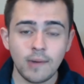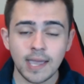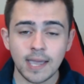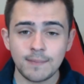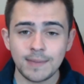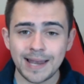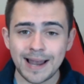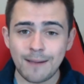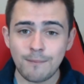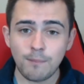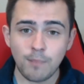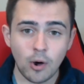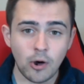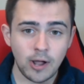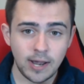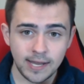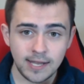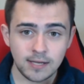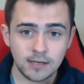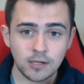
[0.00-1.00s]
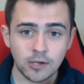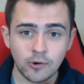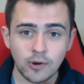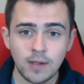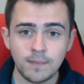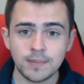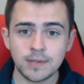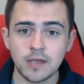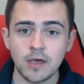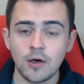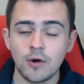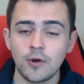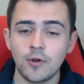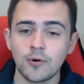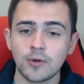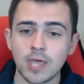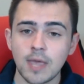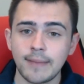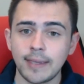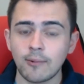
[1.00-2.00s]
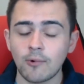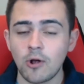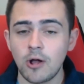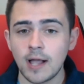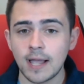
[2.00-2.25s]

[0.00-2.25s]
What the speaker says: I mean, I'm bought into crypto, don't get me wrong.